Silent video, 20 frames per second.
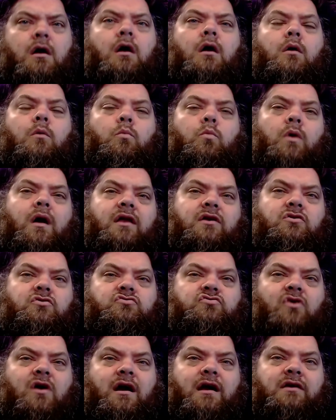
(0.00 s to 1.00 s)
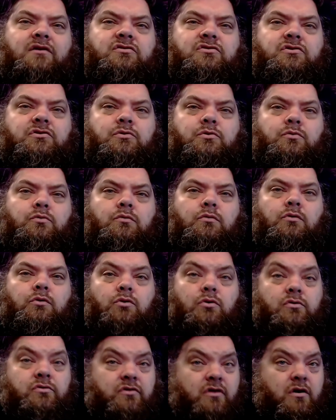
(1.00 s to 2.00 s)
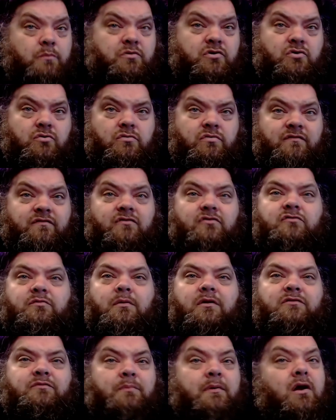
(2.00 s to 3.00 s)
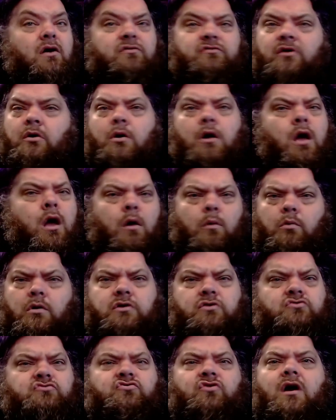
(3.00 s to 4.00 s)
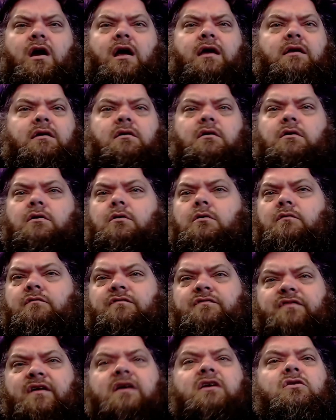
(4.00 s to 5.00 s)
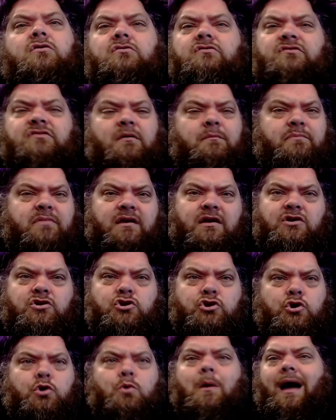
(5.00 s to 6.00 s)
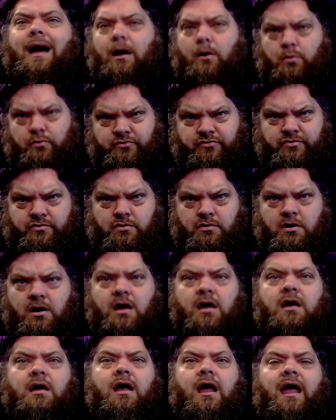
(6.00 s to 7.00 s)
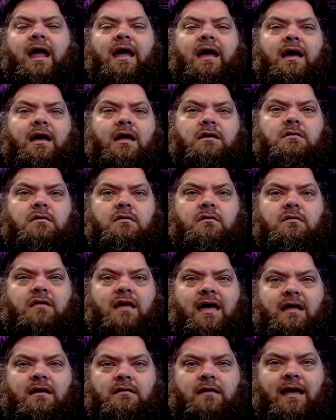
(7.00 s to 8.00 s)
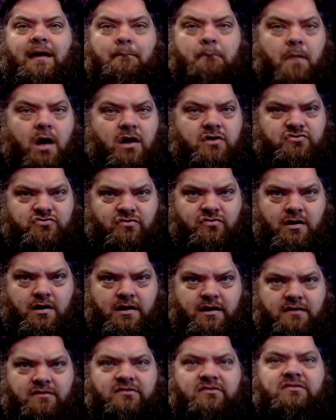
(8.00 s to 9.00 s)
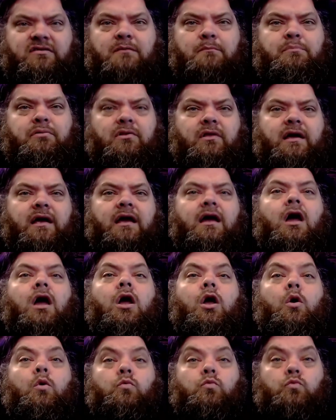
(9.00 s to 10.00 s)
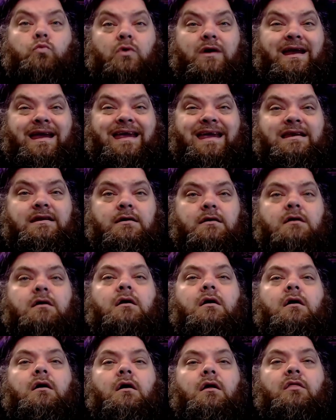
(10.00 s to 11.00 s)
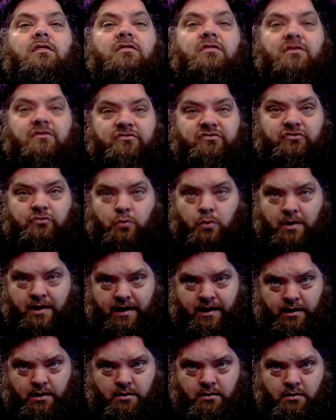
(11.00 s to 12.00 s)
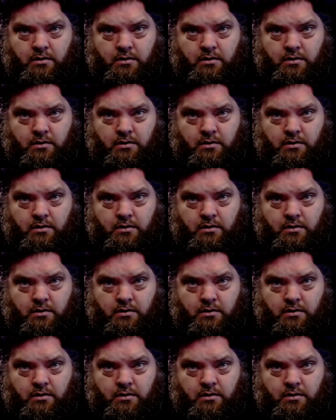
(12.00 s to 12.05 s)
when you're trying to learn the computer in the first place, but also when you're trying to figure something new out. And that mantra is simply read the screen.